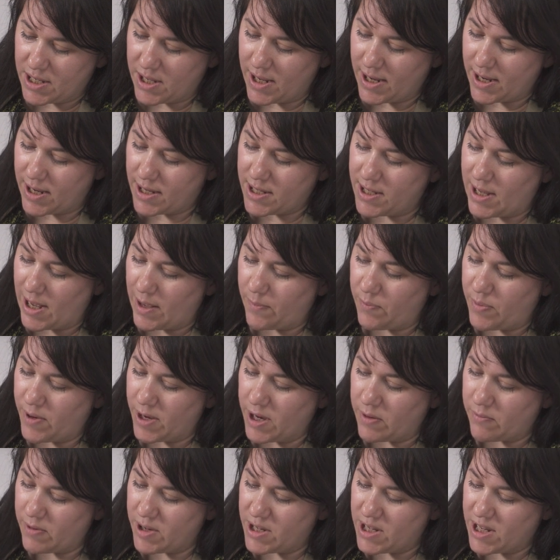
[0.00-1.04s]
So like I said, we're
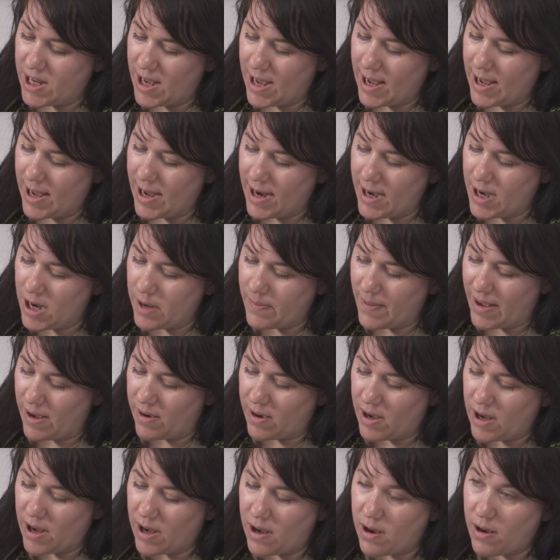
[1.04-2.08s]
going to retain
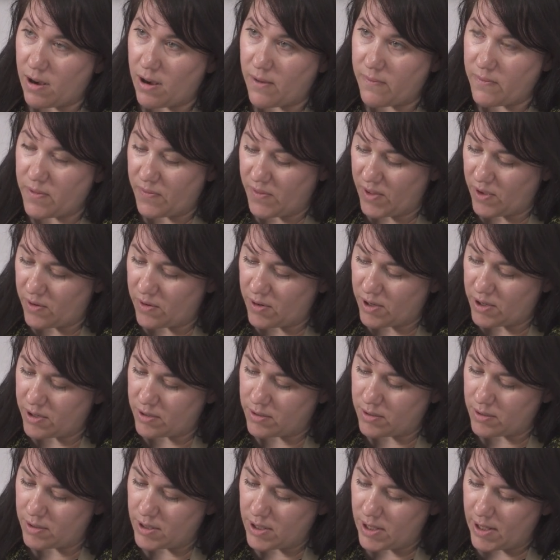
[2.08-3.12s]
about half of the
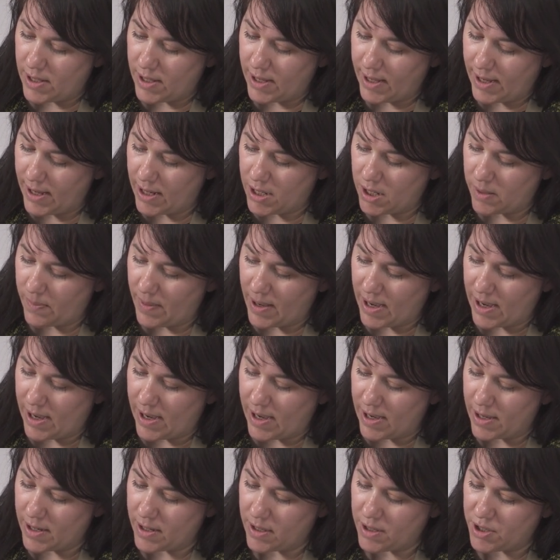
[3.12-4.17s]
oil in the
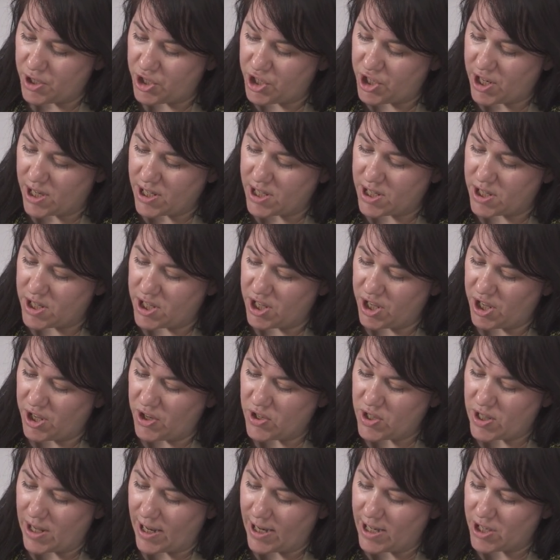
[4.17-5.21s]
pan just to
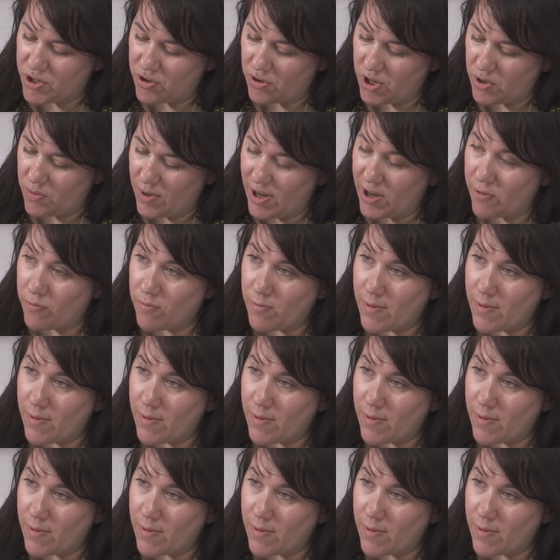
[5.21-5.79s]
use later on in the week.